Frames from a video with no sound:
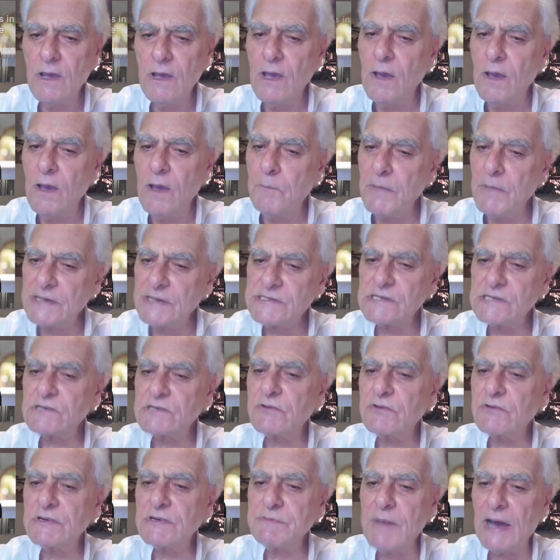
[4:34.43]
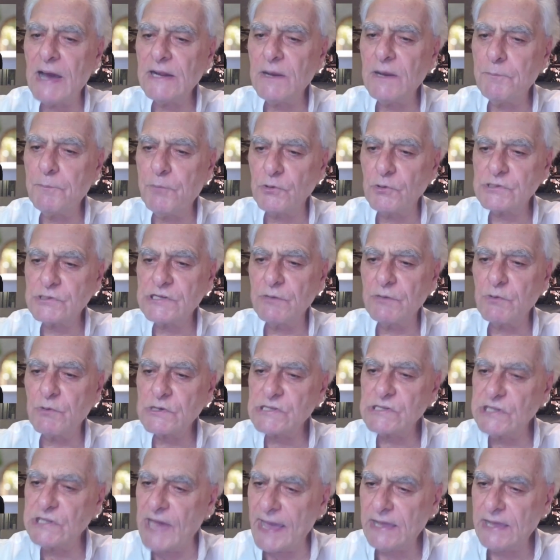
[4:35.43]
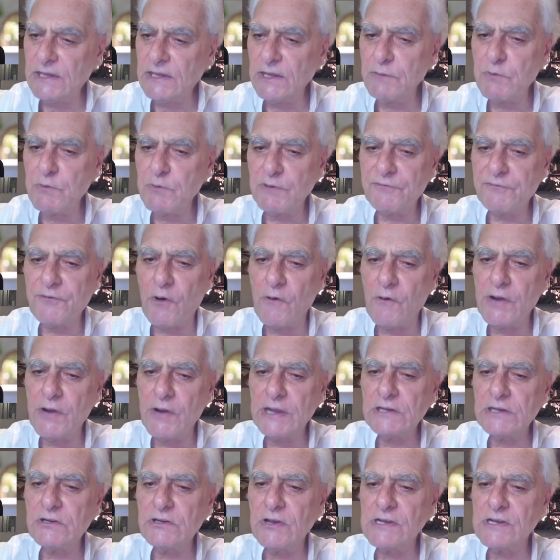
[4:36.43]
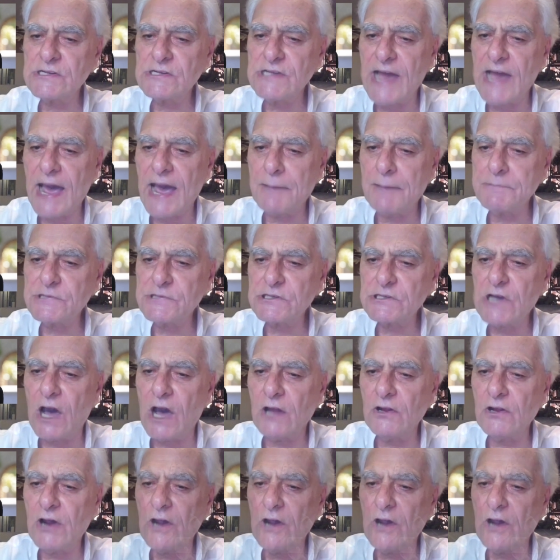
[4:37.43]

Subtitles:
Mrs. Gryzmala-Busse was likely referring to Islam scholar